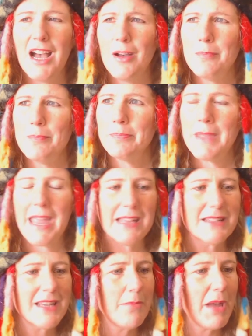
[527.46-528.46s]

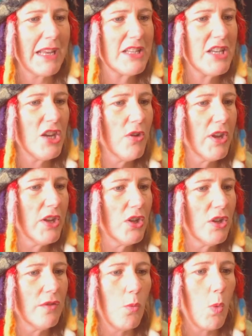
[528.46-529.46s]

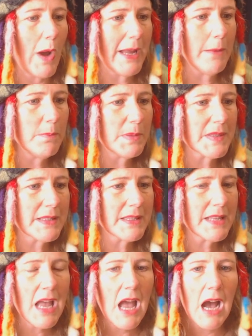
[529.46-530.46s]
antibacterial
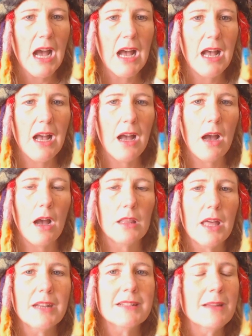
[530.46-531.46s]
wipes. A
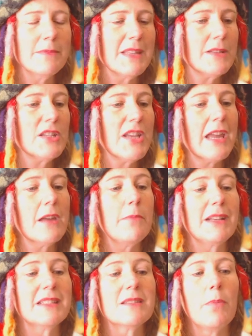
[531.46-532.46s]
lot of times I take
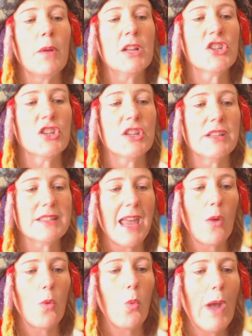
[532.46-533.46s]
my sponges,
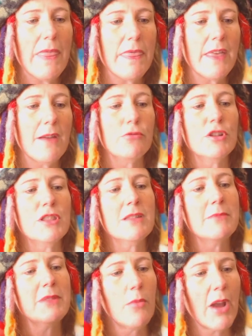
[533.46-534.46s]
I wet them, put
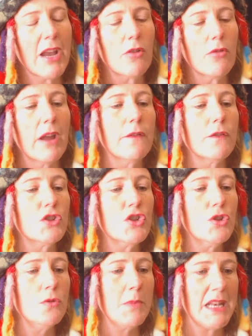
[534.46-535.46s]
them in the microwave for
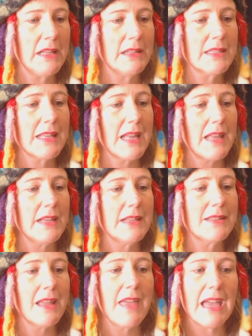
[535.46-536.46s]
2 minutes, and they
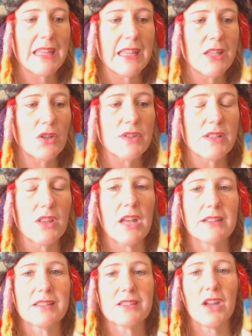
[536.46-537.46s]
say that kills a
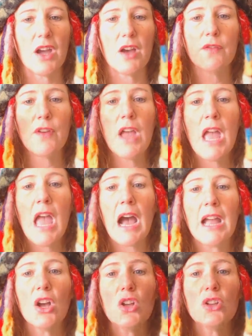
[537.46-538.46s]
lot of stuff.
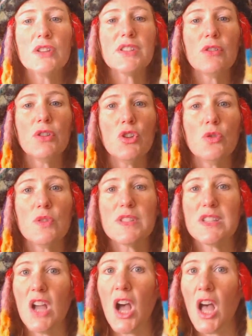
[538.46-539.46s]
I also use
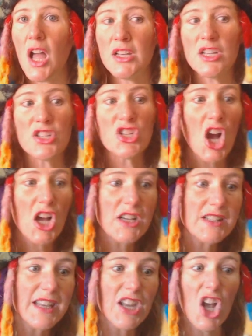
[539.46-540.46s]

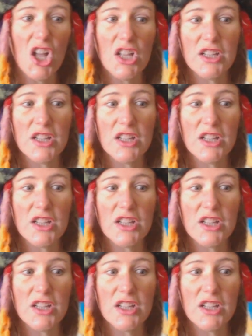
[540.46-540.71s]
non-toxic,